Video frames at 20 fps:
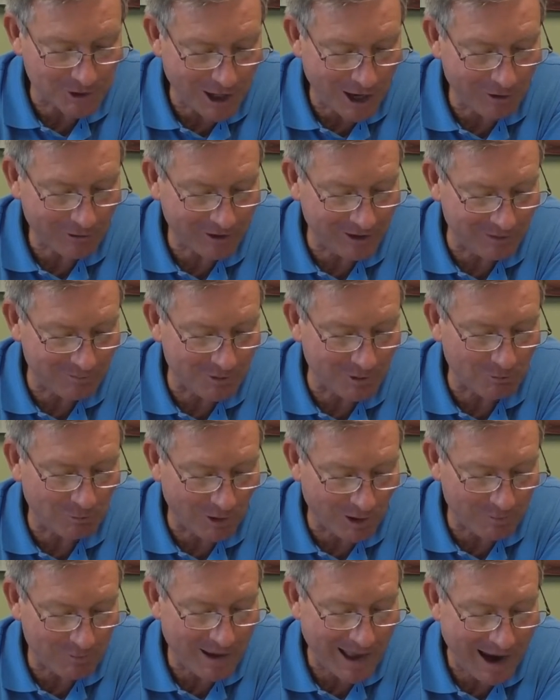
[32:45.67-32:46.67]
talking, but
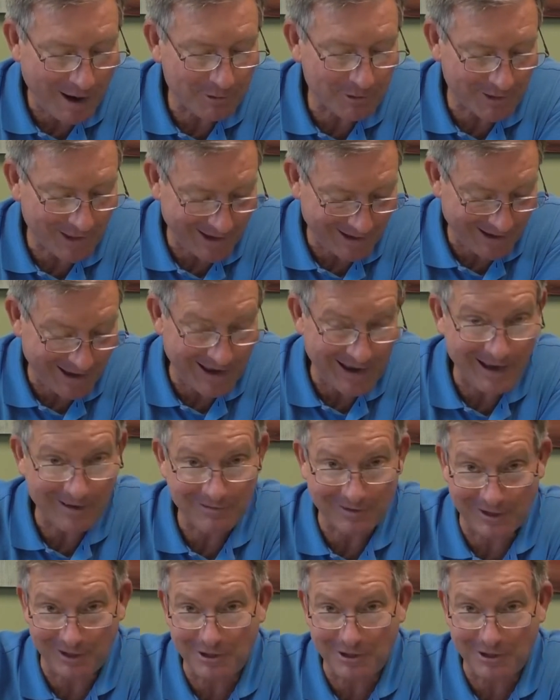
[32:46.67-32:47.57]
what power they have.